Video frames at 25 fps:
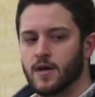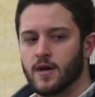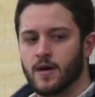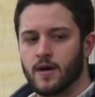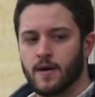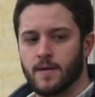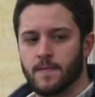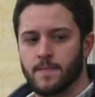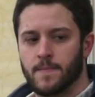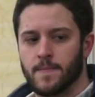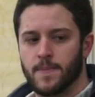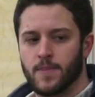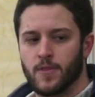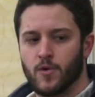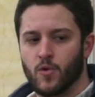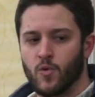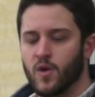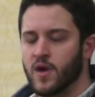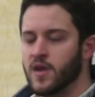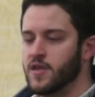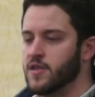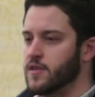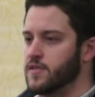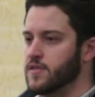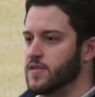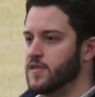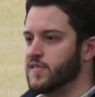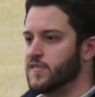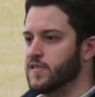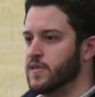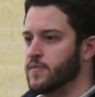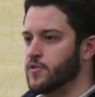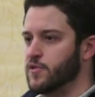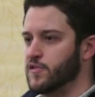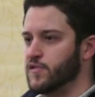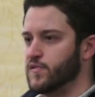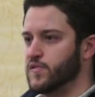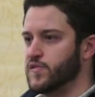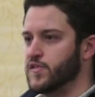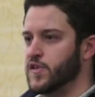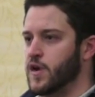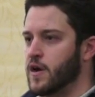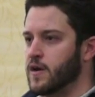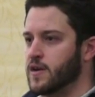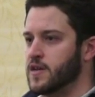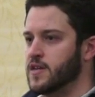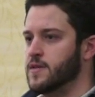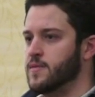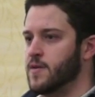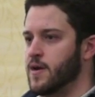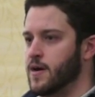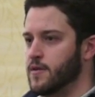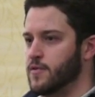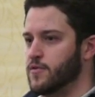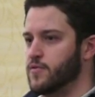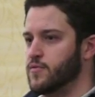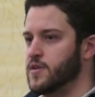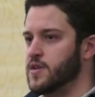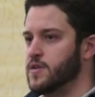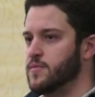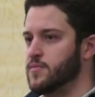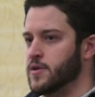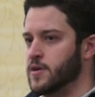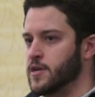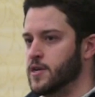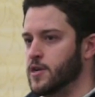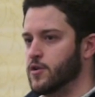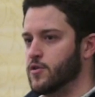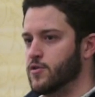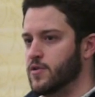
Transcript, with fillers: uh, the way that these liberals were talking about 3D printing,